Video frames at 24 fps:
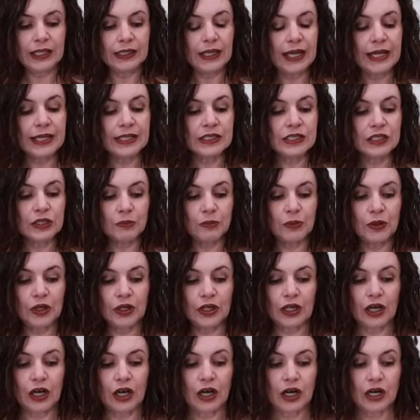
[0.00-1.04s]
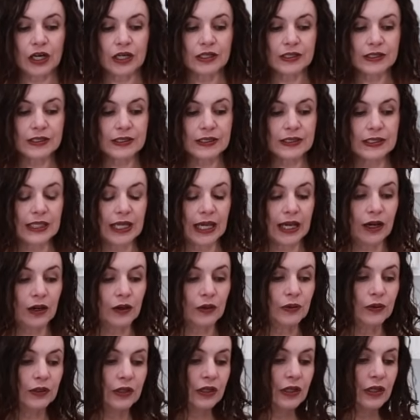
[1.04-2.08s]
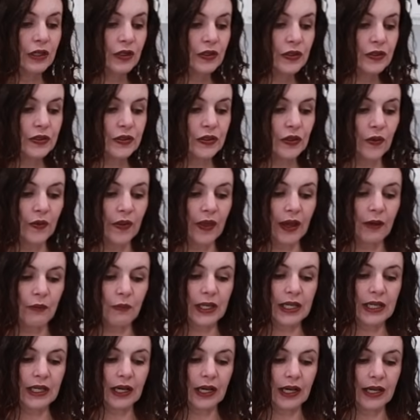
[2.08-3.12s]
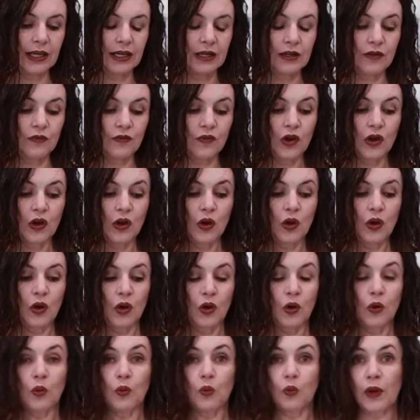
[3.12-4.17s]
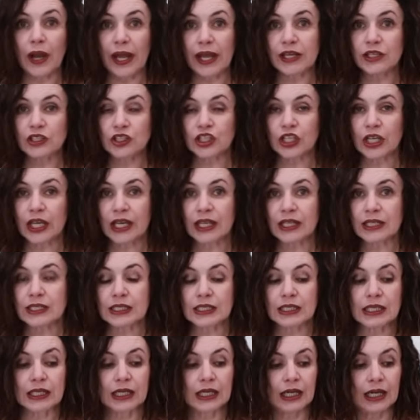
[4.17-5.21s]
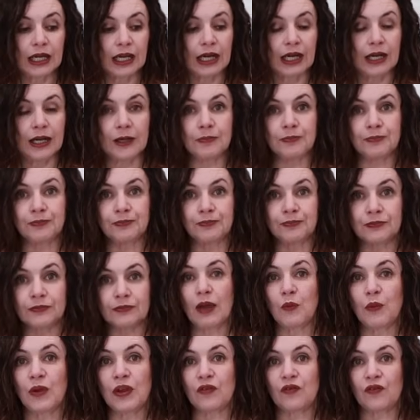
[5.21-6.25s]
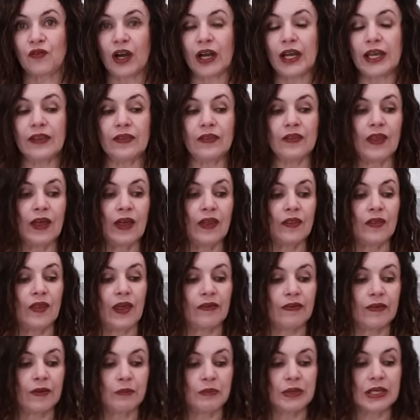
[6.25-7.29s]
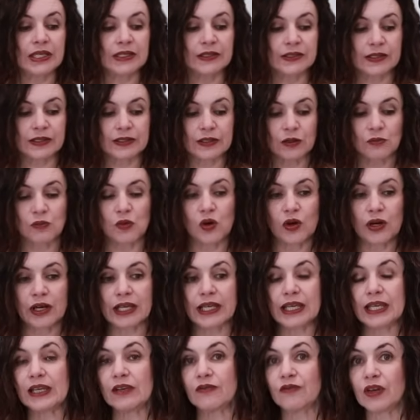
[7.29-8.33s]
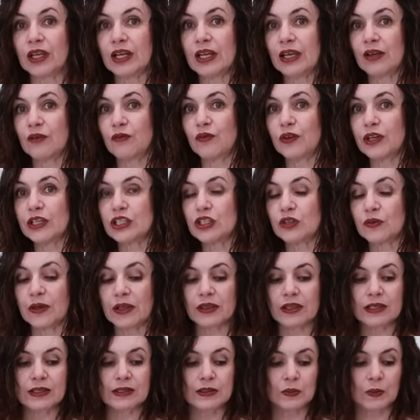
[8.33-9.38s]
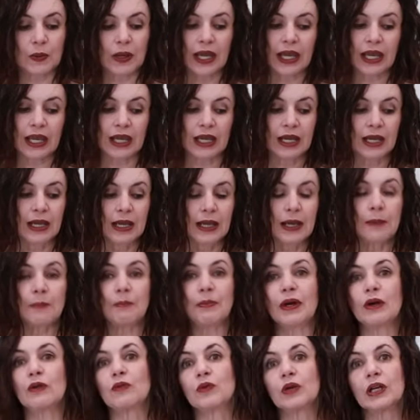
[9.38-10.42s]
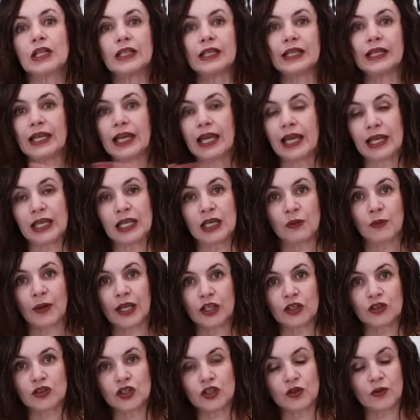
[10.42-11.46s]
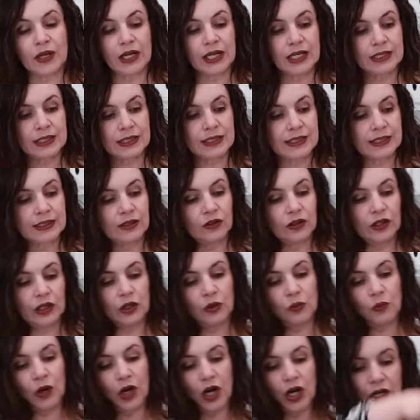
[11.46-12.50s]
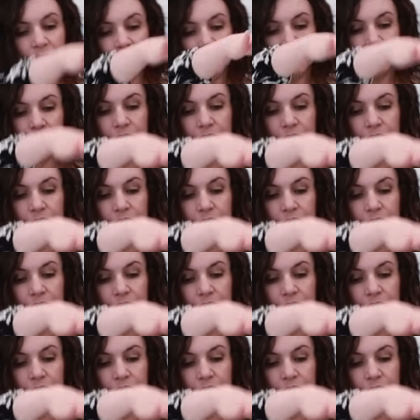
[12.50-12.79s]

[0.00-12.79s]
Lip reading: like to put ours down so that we kind of wedge it. We find that then the pieces are more even if we do it this way, but really any way you do it, it's still gonna work.